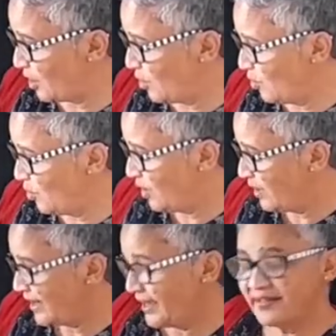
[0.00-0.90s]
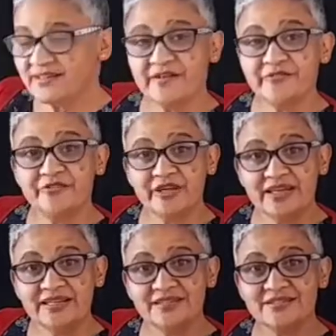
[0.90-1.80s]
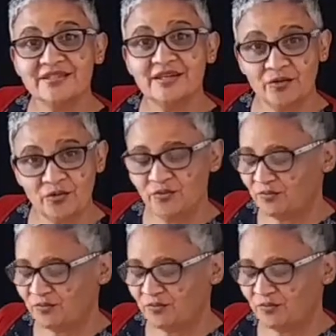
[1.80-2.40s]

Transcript: O and their friends go.